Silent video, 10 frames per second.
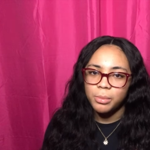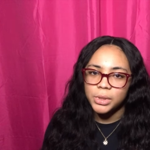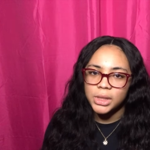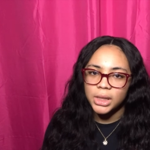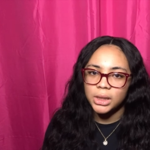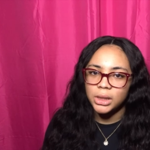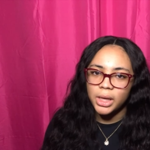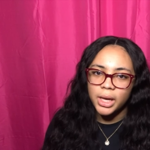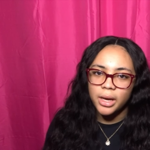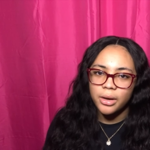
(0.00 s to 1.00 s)
I protected the
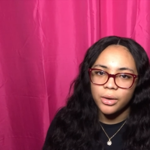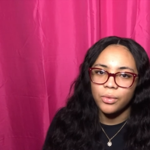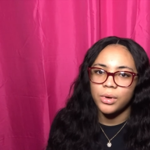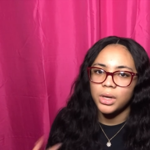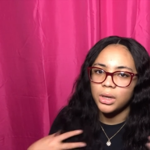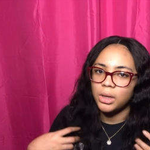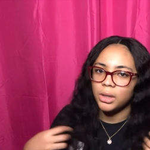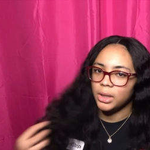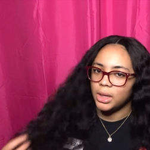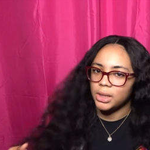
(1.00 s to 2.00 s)
hair in order to
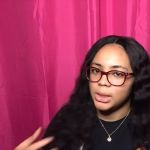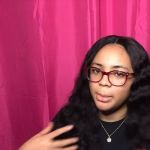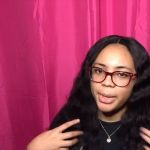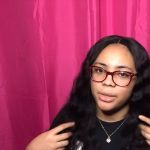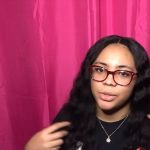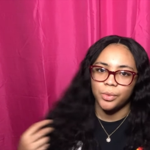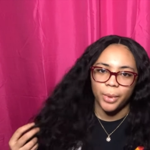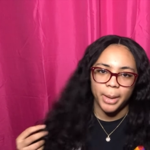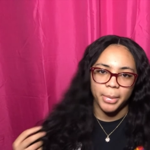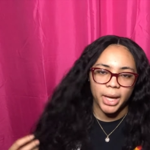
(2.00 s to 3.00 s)
get it to bounce
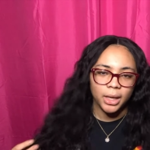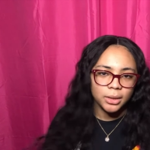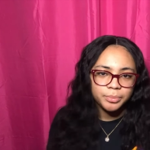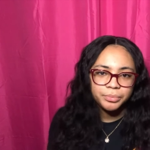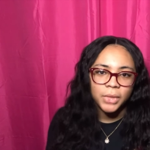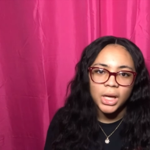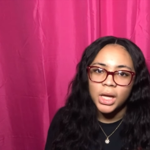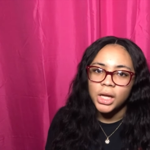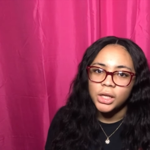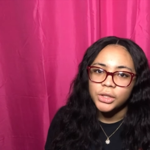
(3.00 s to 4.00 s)
right back
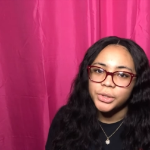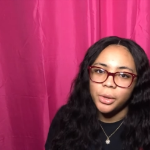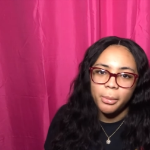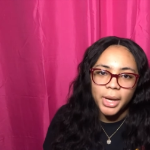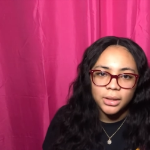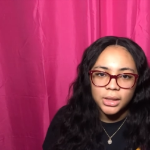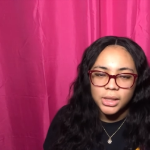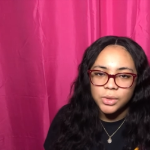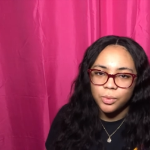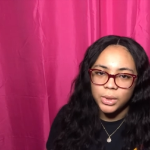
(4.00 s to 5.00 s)
so about
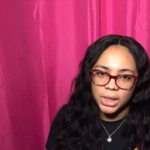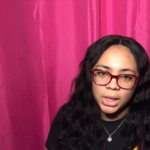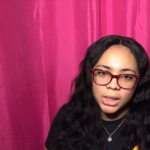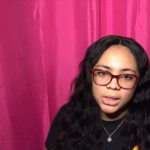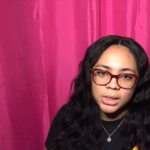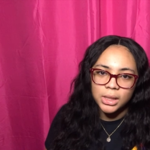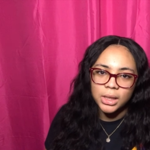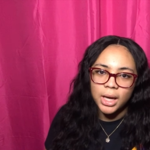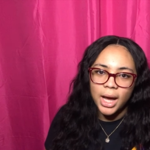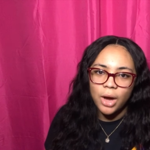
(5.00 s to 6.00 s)
these wigs
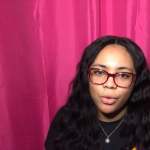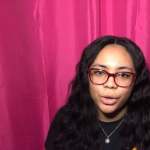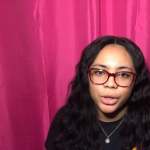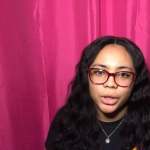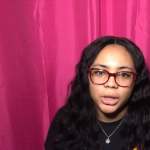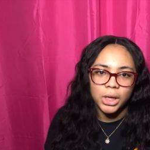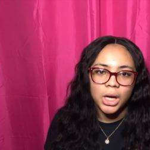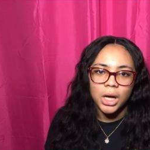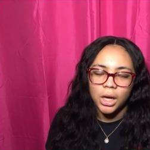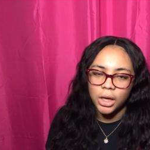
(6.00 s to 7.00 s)
I ordered
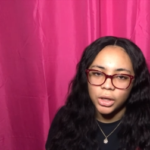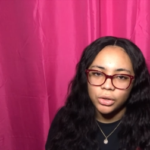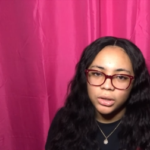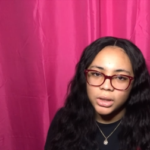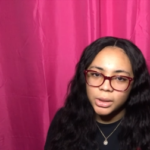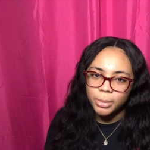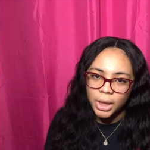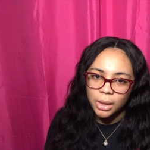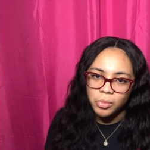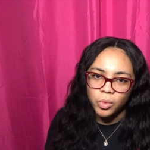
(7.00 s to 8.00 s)
a curly
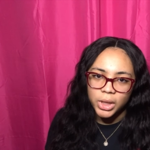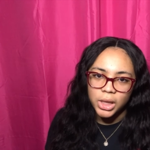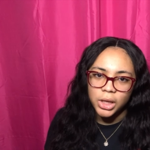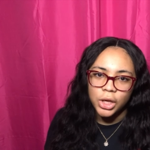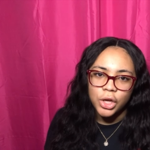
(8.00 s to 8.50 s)
bob wig